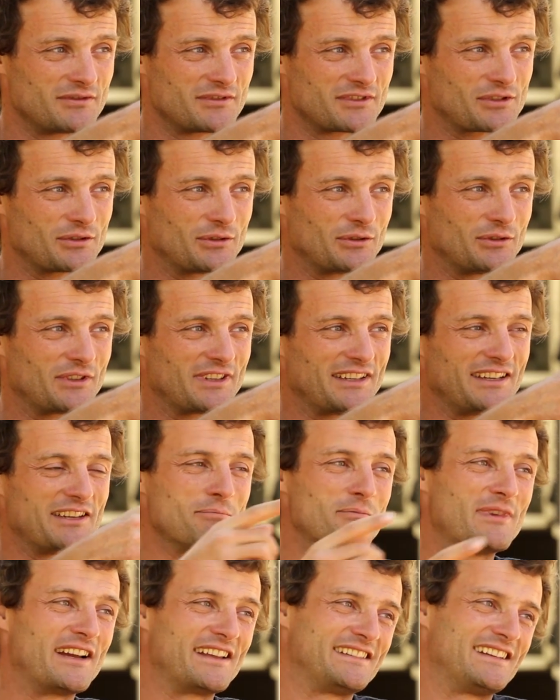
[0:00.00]
so he
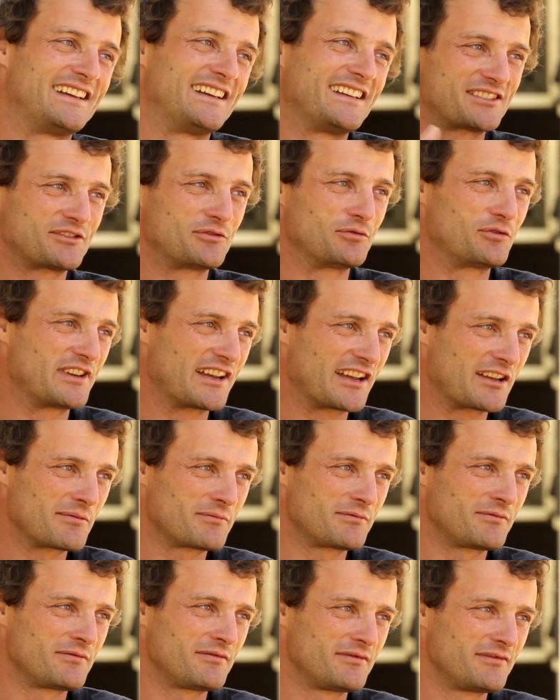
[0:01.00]
invited us to
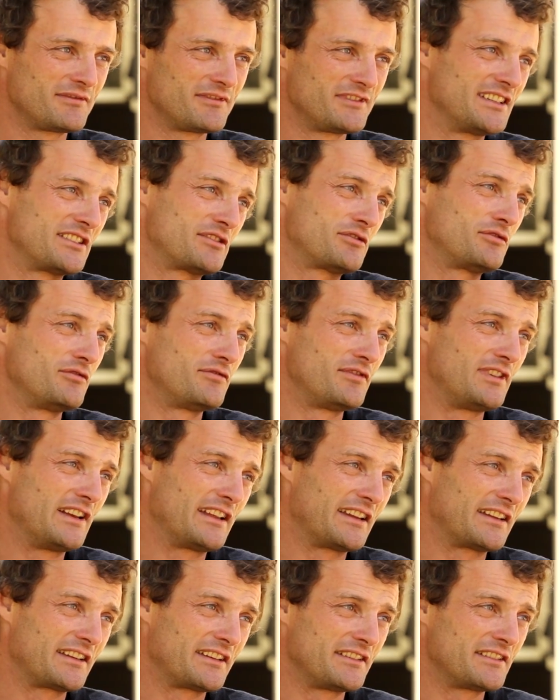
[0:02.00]
come just to
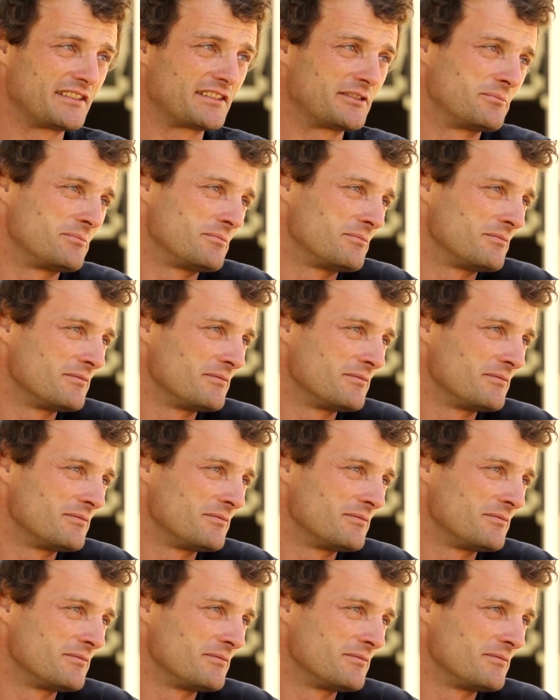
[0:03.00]
fly here.